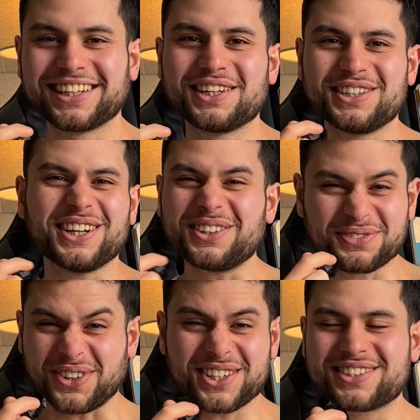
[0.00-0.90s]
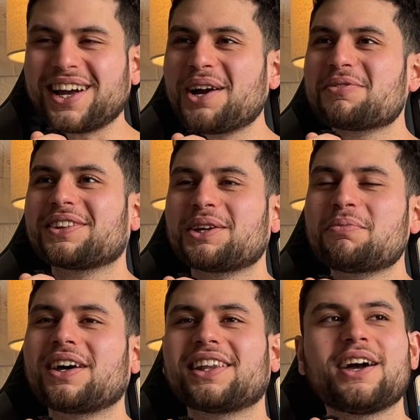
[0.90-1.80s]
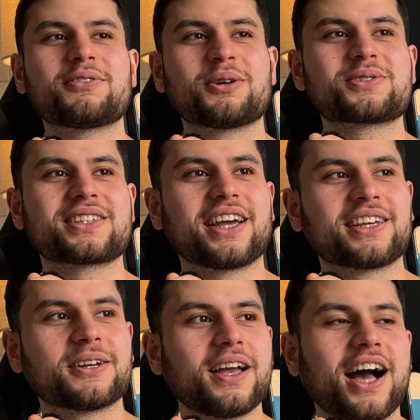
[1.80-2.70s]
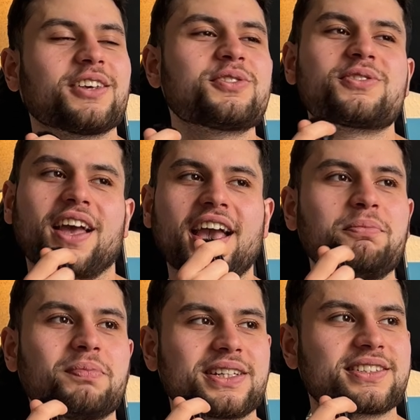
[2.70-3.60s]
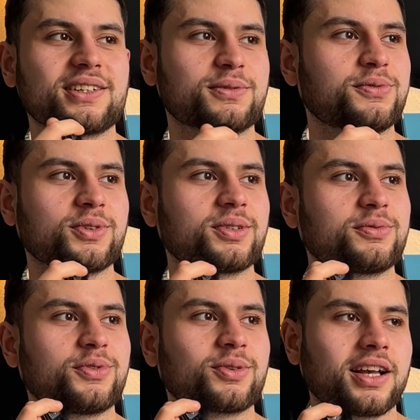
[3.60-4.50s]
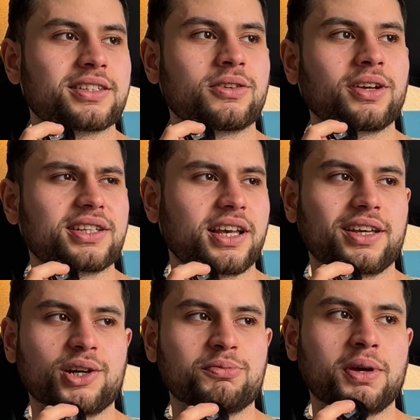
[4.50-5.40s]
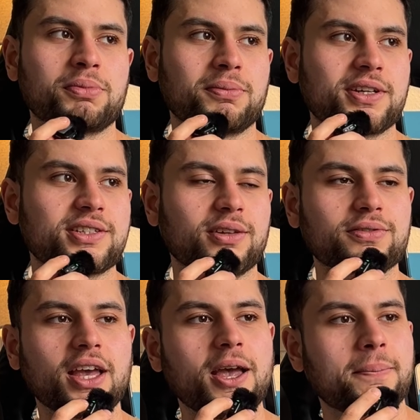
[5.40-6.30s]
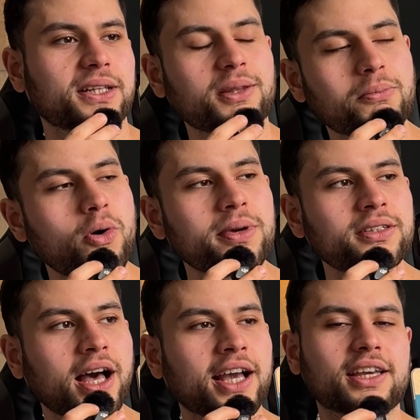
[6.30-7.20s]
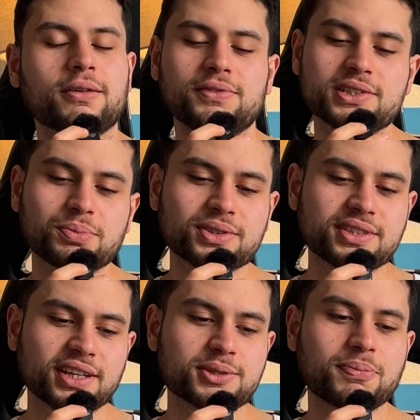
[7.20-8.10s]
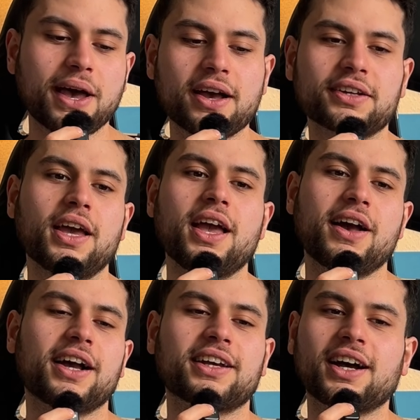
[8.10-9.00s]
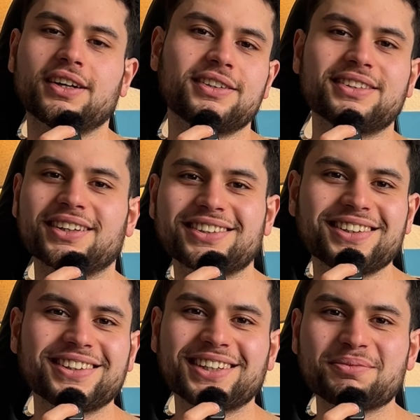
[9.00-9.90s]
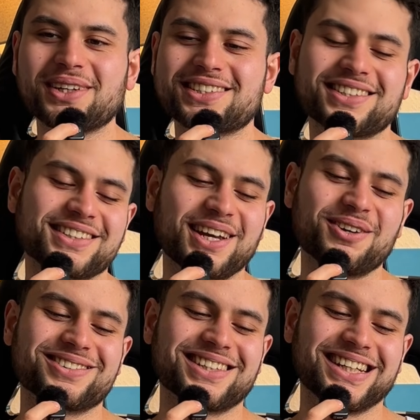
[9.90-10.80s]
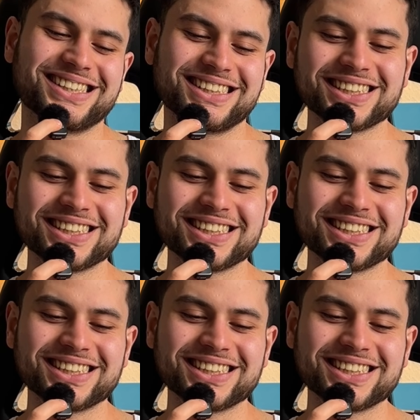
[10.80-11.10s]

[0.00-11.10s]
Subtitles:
You know, the first time in my life, I was like, I used to hate myself for as long as I can remember myself. But the moment I got visible six pack, I got, you know, good looking muscles, I was like,